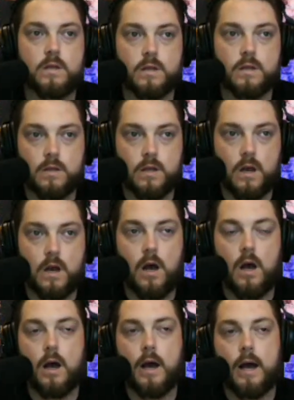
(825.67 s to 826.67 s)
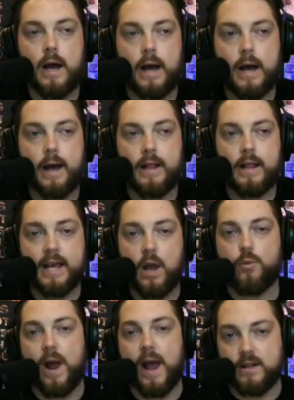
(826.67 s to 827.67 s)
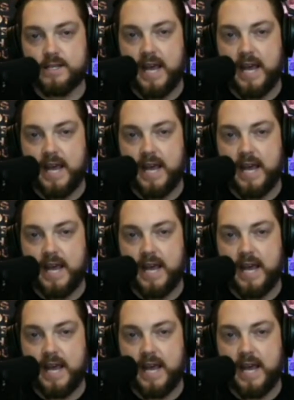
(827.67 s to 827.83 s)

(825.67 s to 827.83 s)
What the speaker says: Like a round